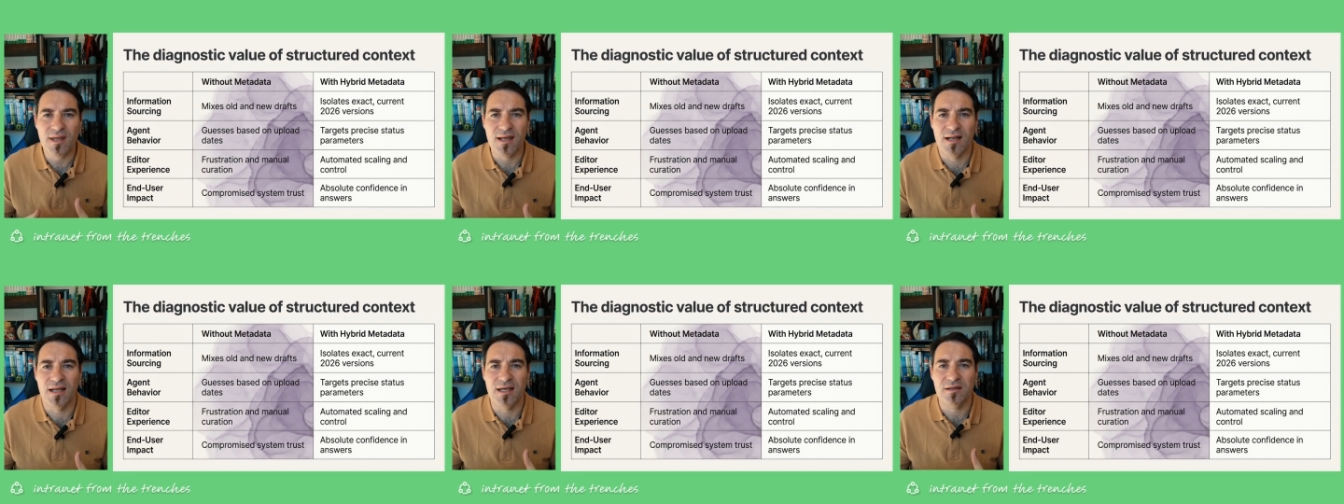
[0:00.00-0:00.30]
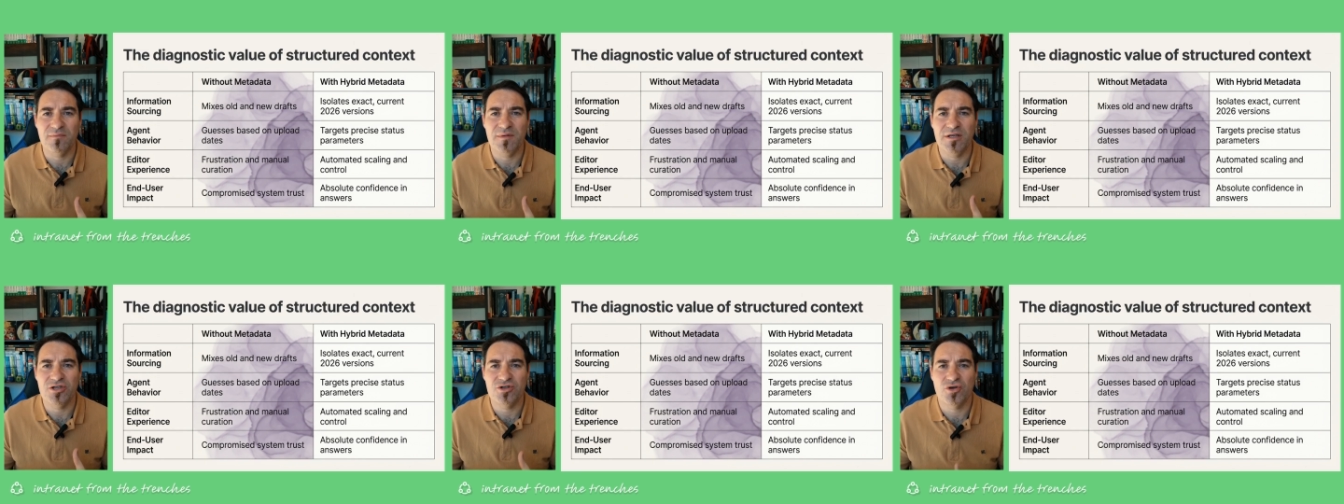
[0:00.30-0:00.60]

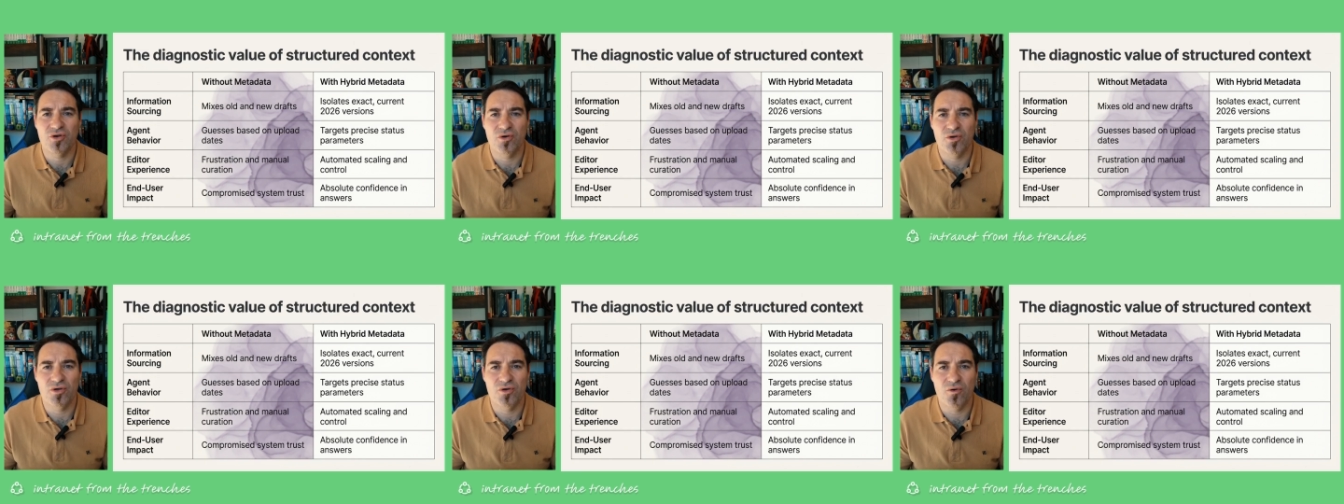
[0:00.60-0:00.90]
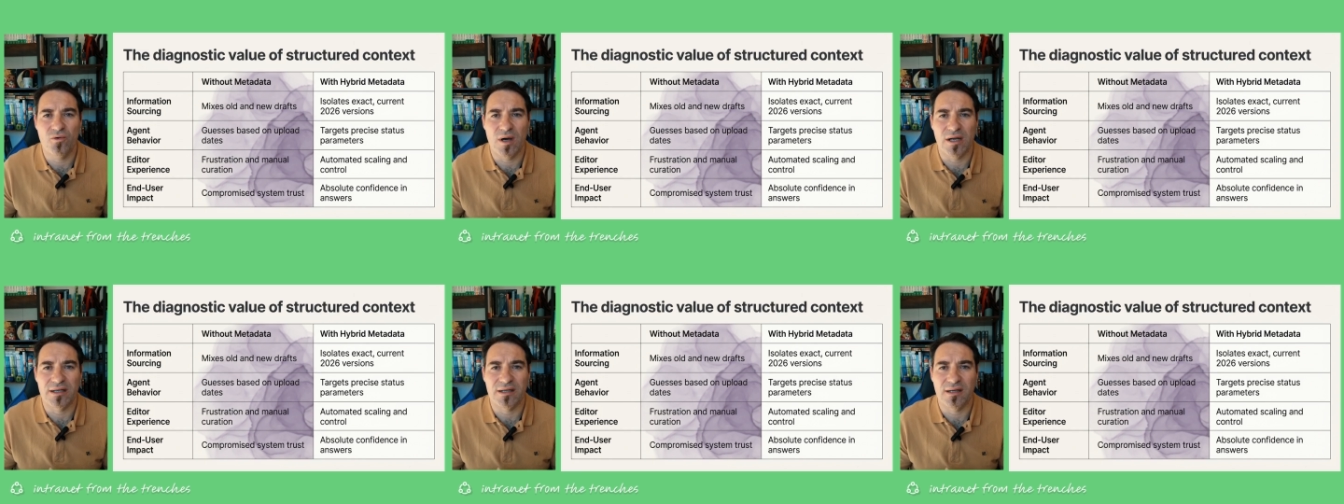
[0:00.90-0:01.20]
Let me show
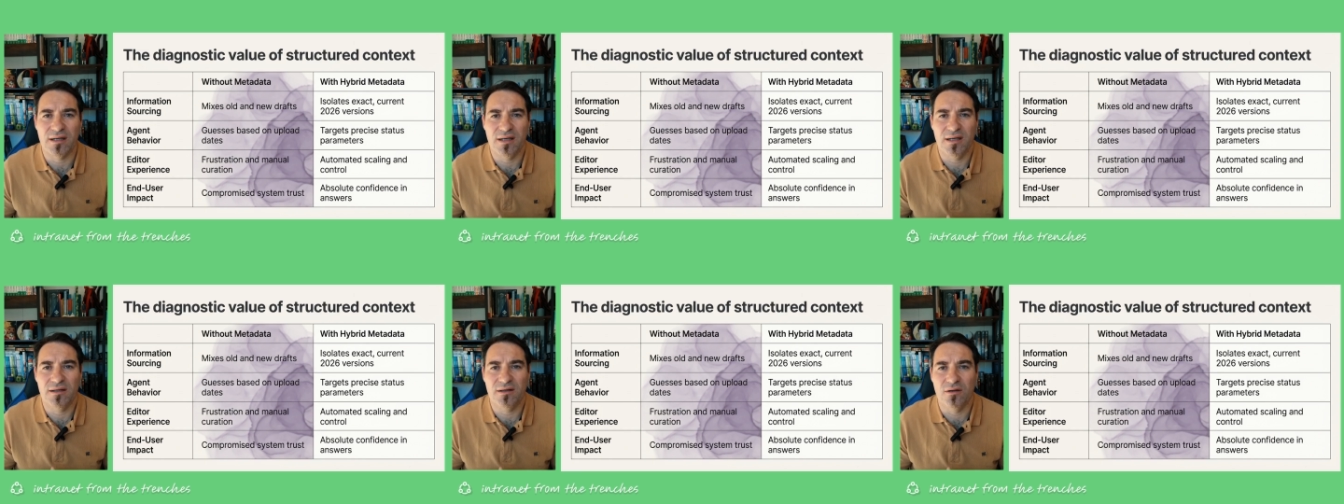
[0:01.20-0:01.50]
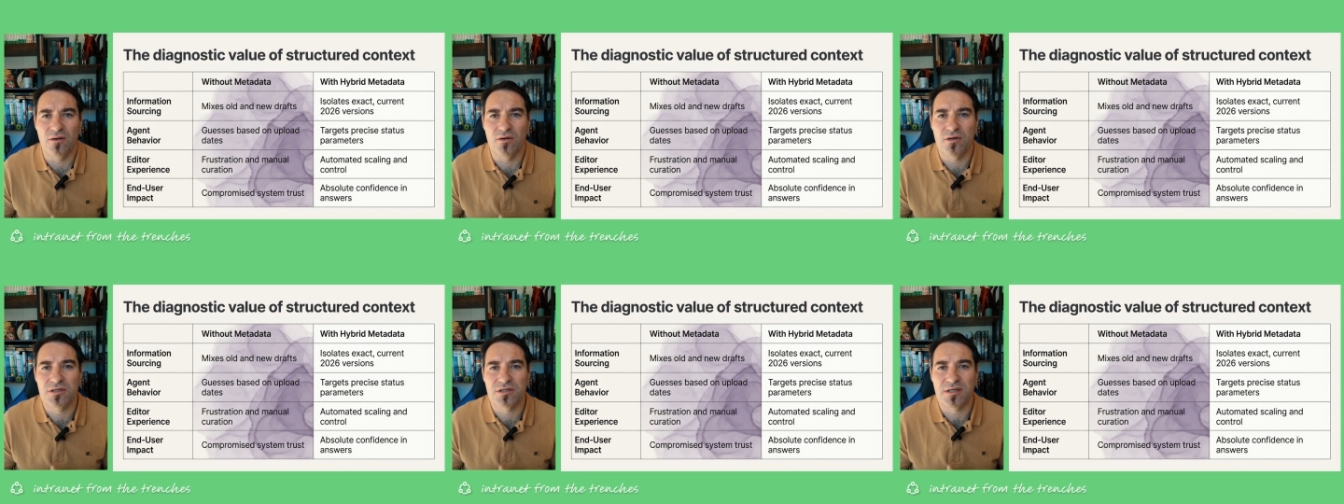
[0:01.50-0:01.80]
you what it
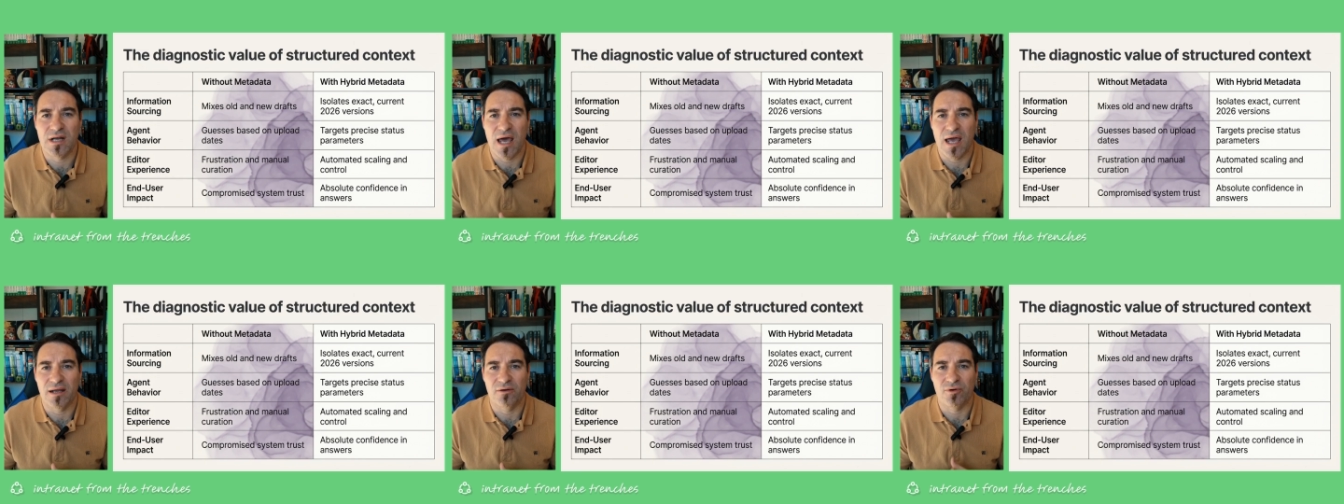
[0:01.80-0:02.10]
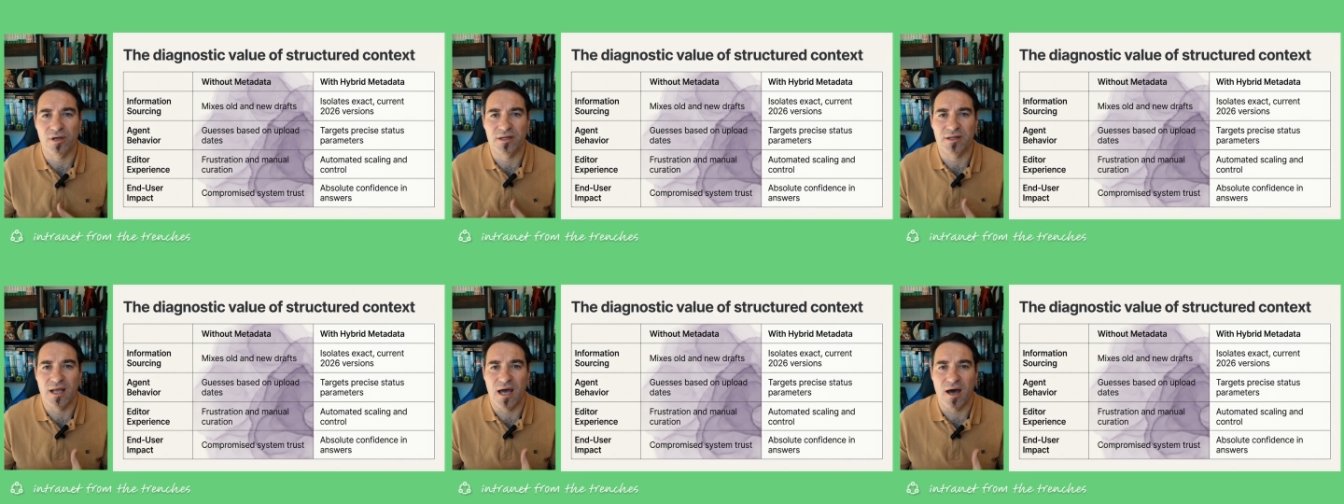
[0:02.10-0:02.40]
looks like
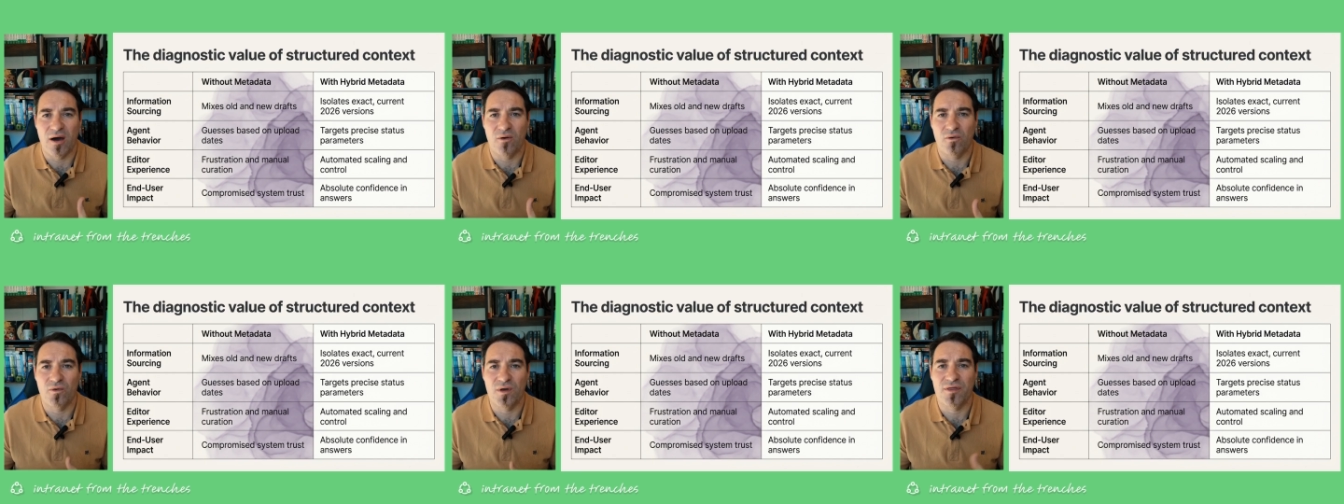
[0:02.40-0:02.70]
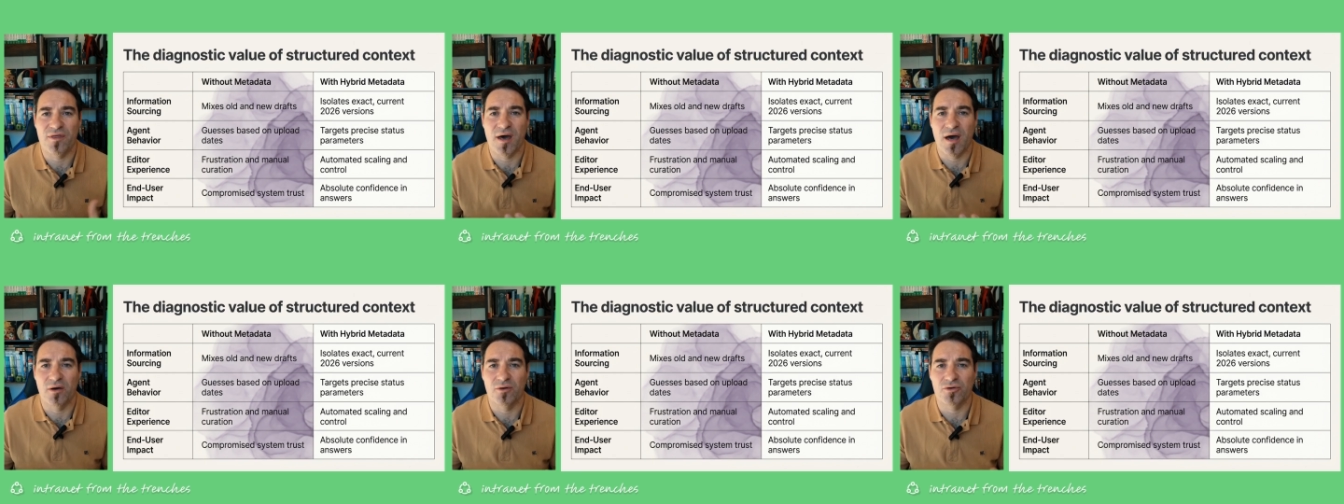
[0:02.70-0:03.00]
right now
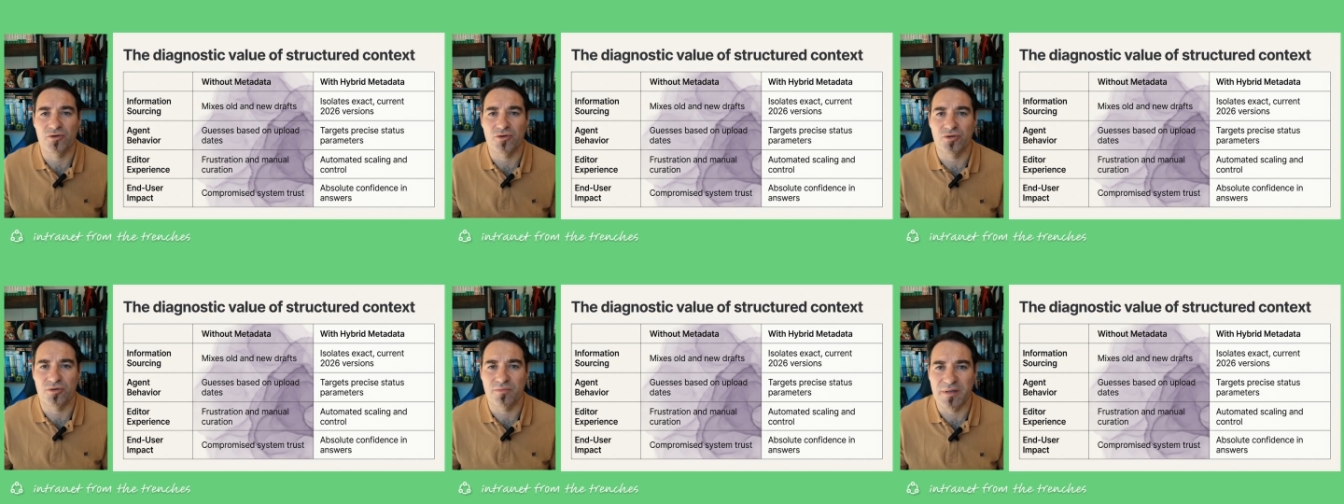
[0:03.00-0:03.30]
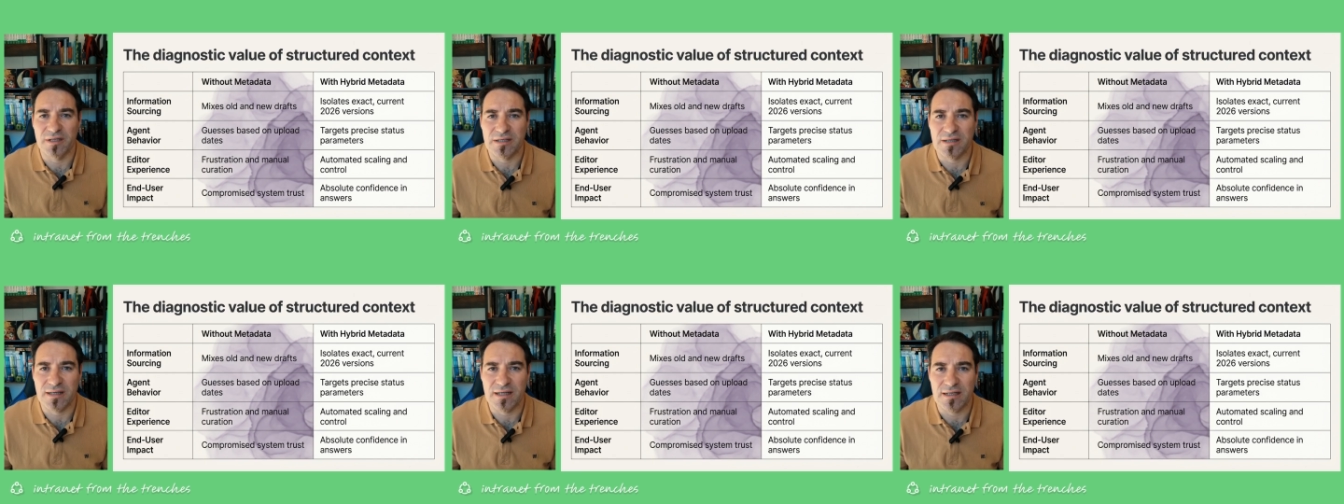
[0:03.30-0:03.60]
without good
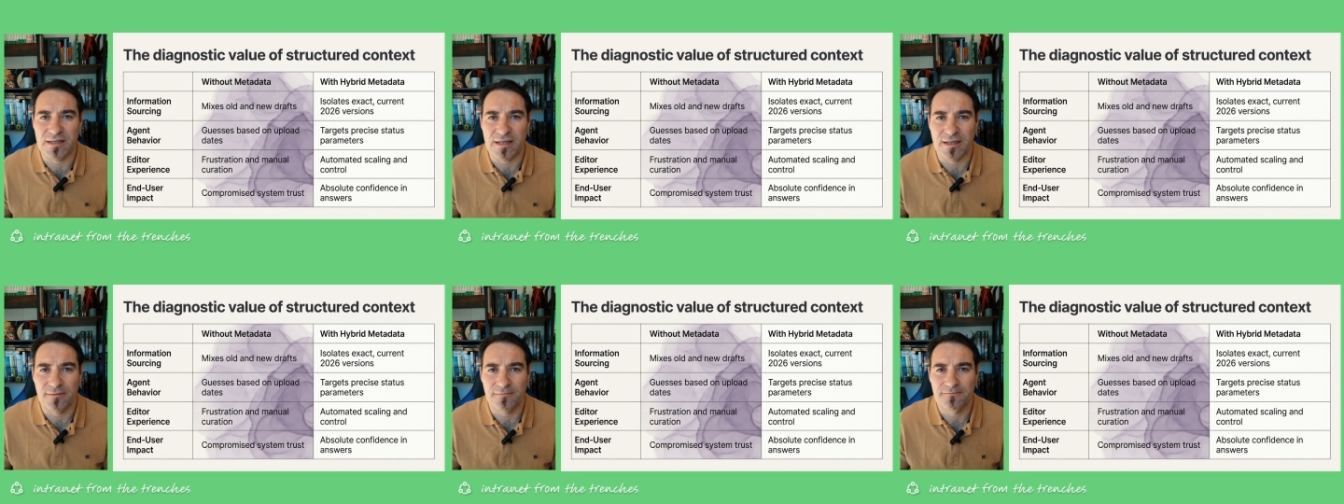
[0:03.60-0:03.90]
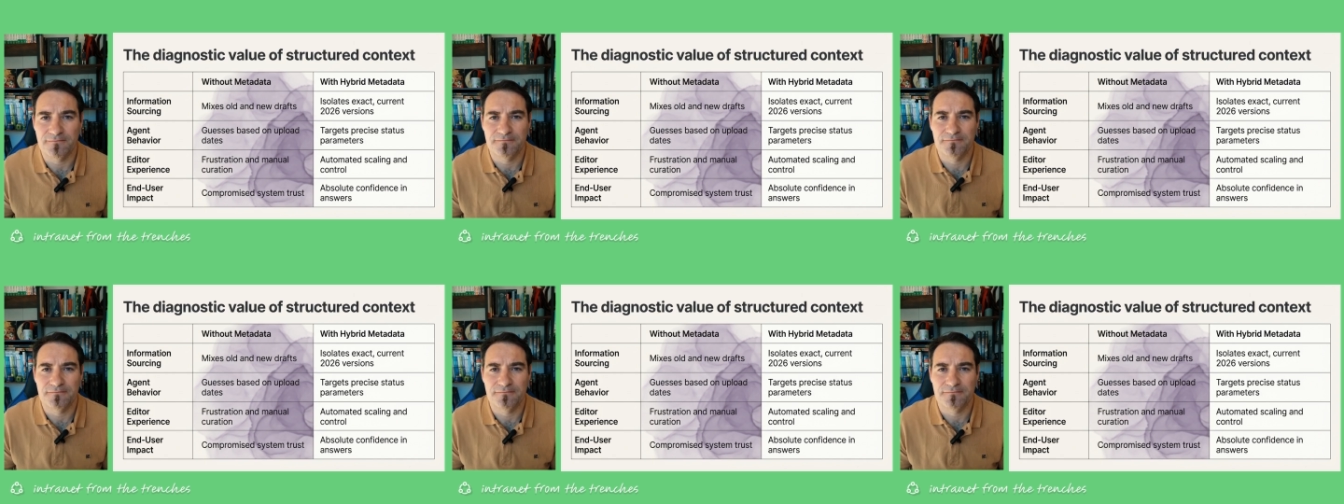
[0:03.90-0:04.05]
metadata.